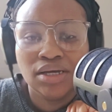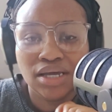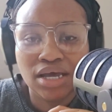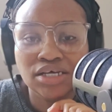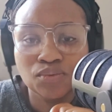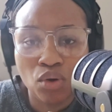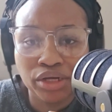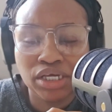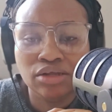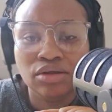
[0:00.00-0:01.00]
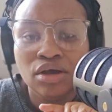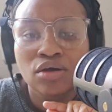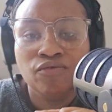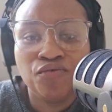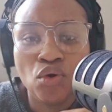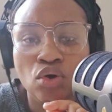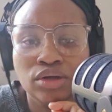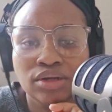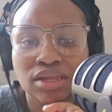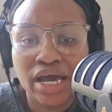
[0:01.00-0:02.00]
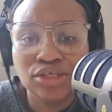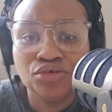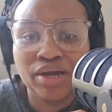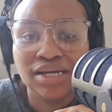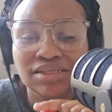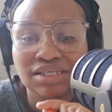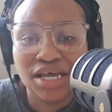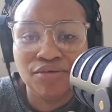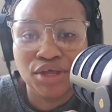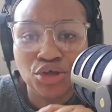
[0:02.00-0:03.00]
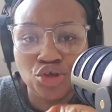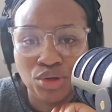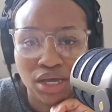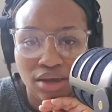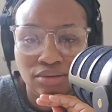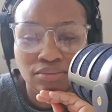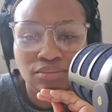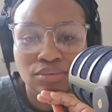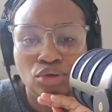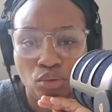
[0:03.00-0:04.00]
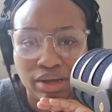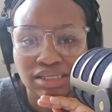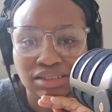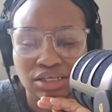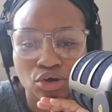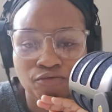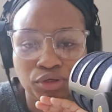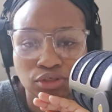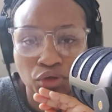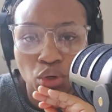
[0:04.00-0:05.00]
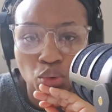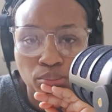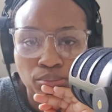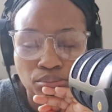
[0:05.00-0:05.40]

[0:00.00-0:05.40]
It is working for Nigerians in the UK. You will get it to the comfort of your home.